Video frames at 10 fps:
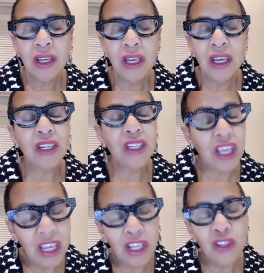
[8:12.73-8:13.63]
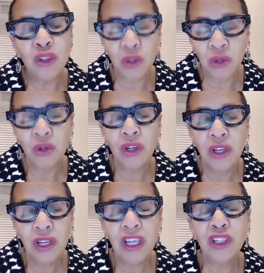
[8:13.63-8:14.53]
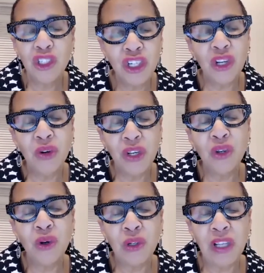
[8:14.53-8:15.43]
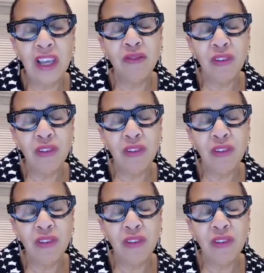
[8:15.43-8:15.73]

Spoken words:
and candor and sharing your life